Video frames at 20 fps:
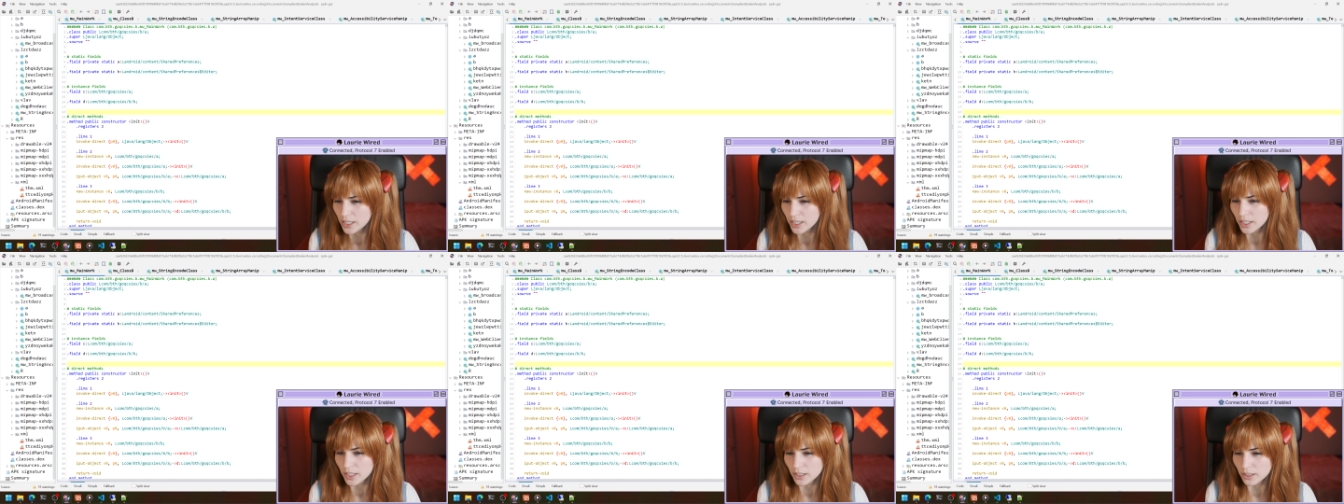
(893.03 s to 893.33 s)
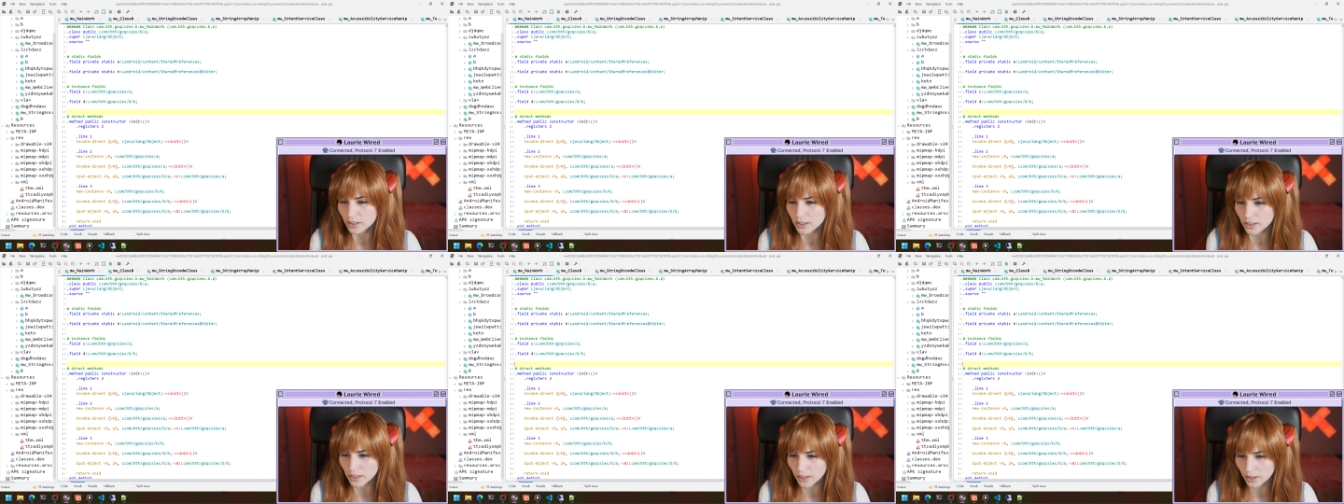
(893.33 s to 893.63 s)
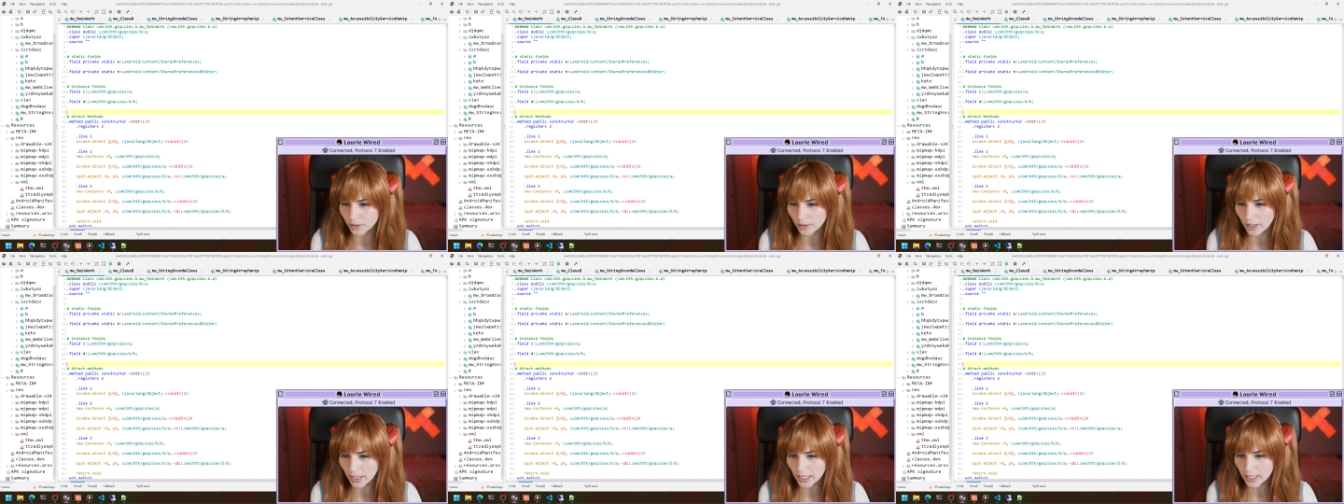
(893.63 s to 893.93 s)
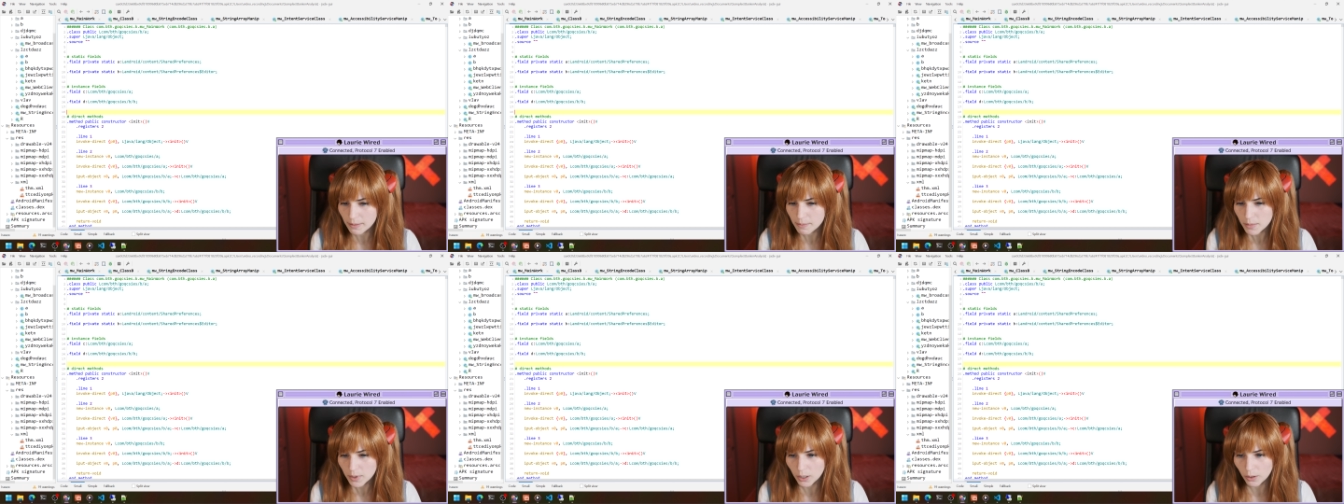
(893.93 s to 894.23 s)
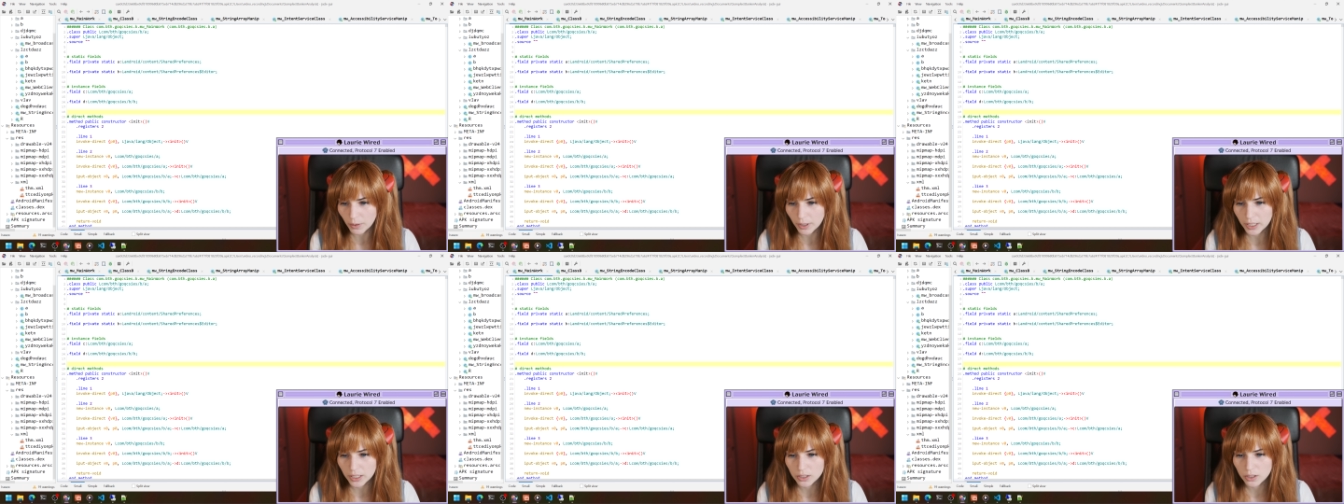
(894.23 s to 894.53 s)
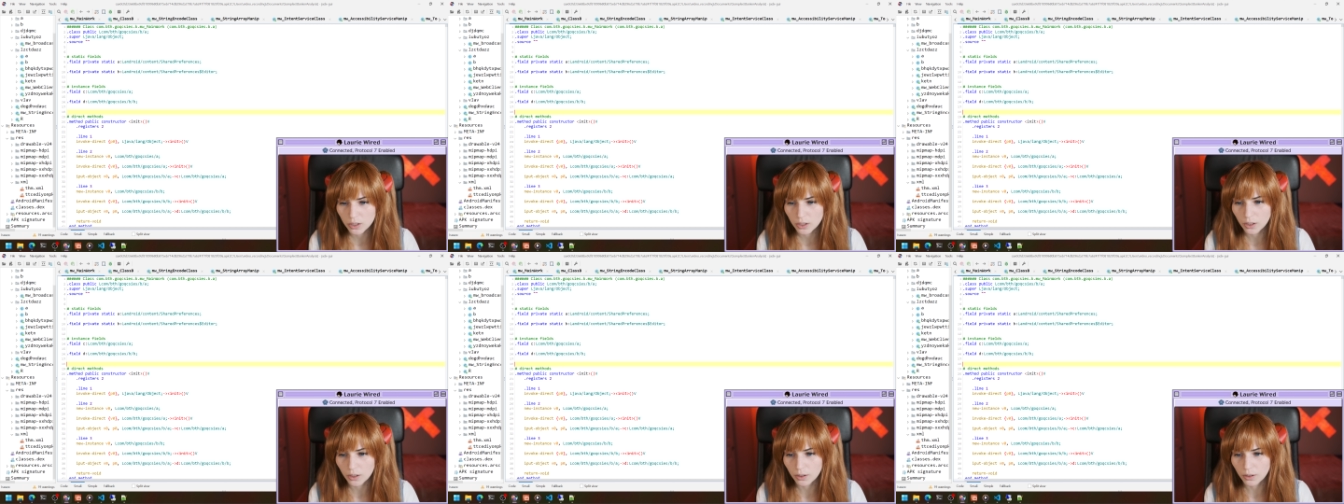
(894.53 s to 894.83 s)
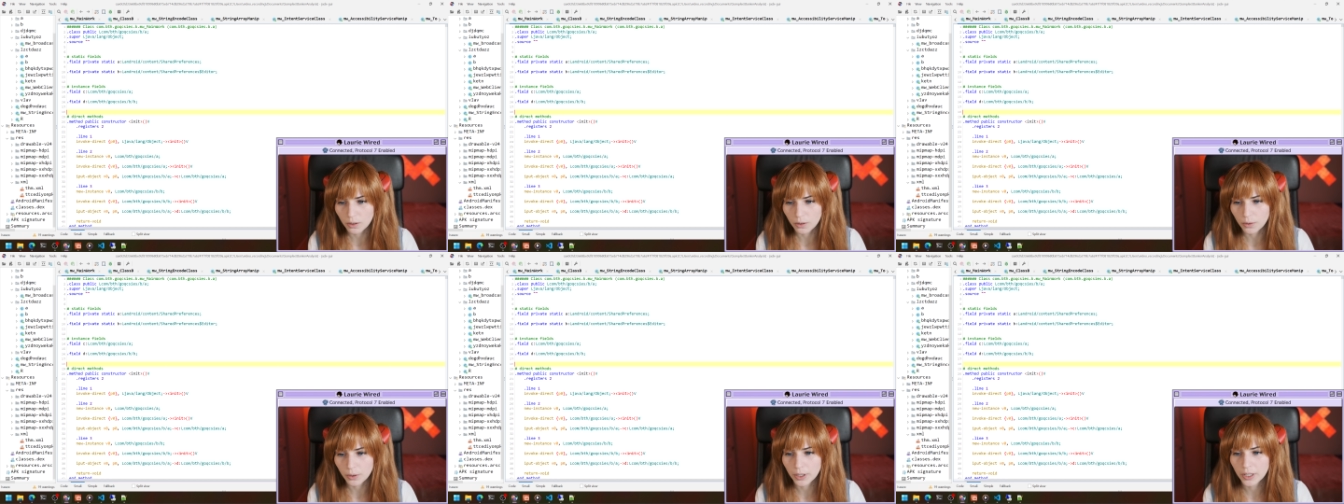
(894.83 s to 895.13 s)
So I'm going
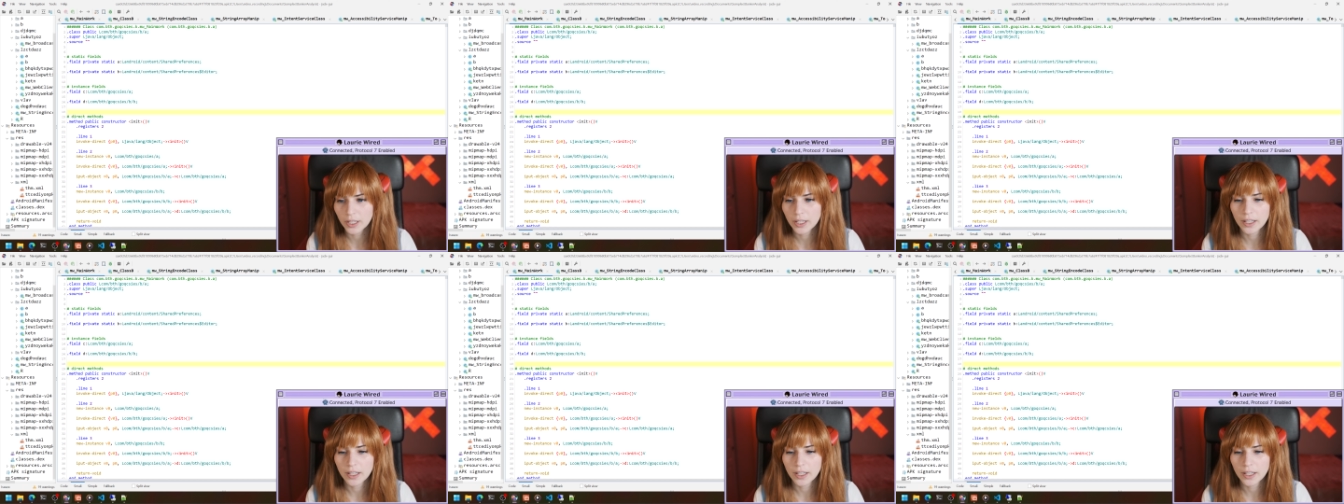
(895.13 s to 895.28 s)
to